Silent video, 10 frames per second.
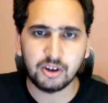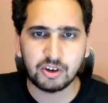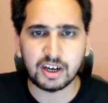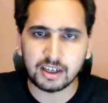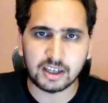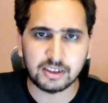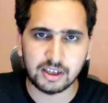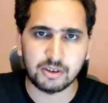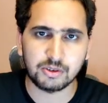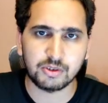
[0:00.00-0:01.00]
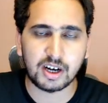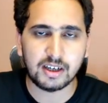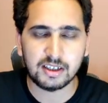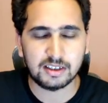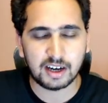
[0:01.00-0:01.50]
or write scenario. So
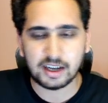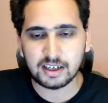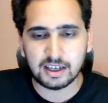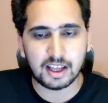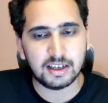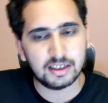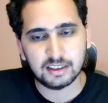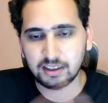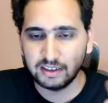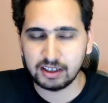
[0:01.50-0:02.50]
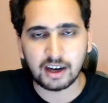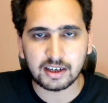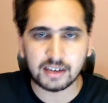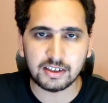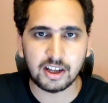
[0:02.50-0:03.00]
write read and
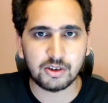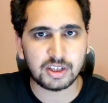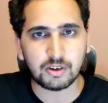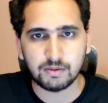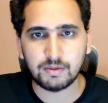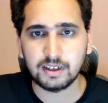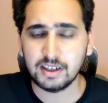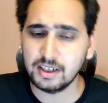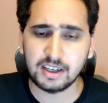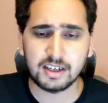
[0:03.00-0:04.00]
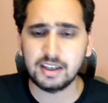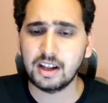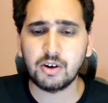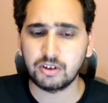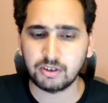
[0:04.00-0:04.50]
write scenarios are conflicting, read
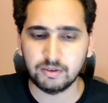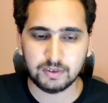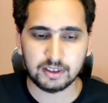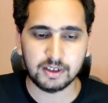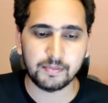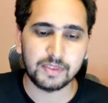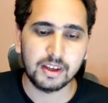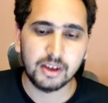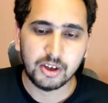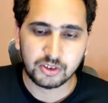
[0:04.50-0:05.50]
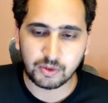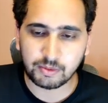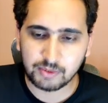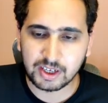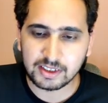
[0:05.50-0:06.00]
are not conflicting.
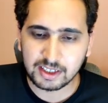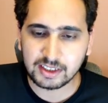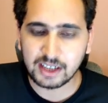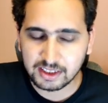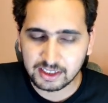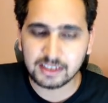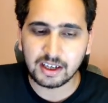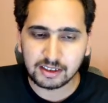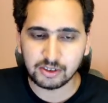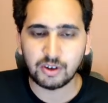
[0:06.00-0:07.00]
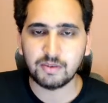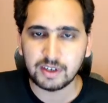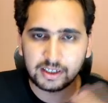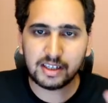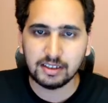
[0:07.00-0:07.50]
So we can say that, hey, these are
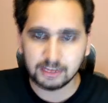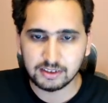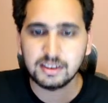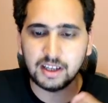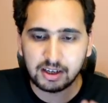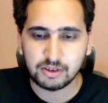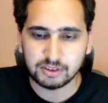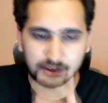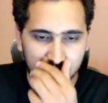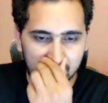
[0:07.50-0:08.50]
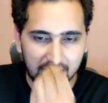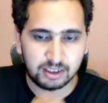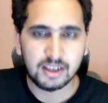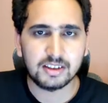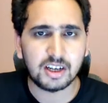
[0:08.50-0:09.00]
conflicting scenarios, right?
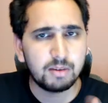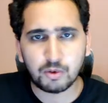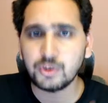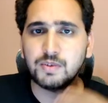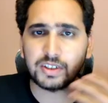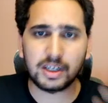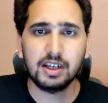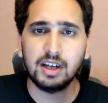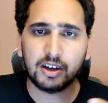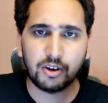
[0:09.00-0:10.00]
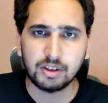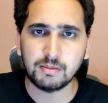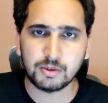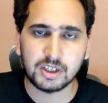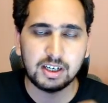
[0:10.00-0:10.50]
There are more sophisticated
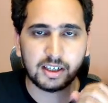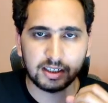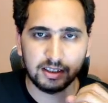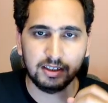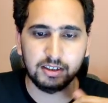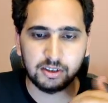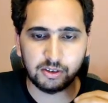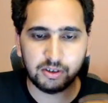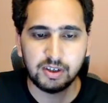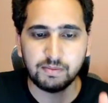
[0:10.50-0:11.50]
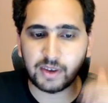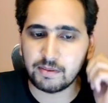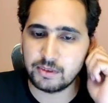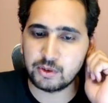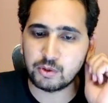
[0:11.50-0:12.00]
algorithm to detect,
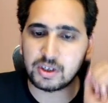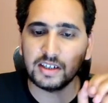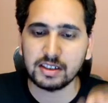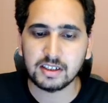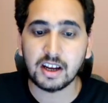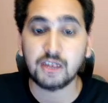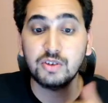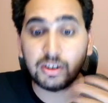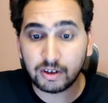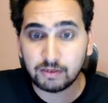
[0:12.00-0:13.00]
if two transactions are actually